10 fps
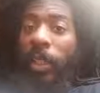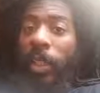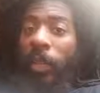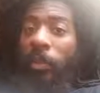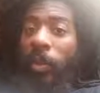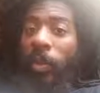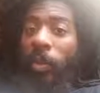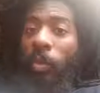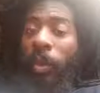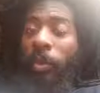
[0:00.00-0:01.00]
they can feel the
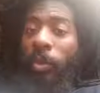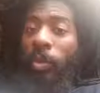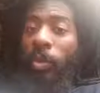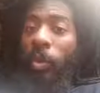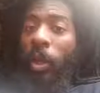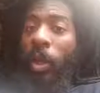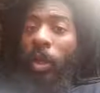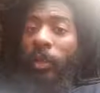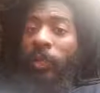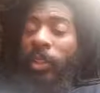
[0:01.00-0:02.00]

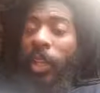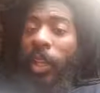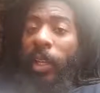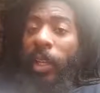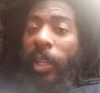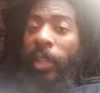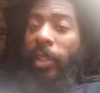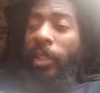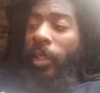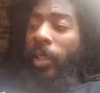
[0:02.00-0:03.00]
repertoire of
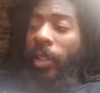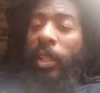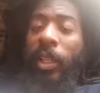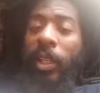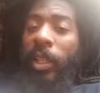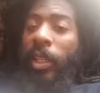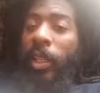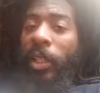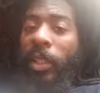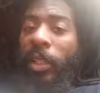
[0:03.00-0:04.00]
satellites,
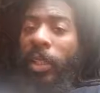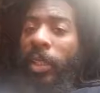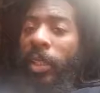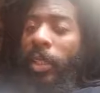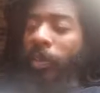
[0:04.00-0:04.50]
etc.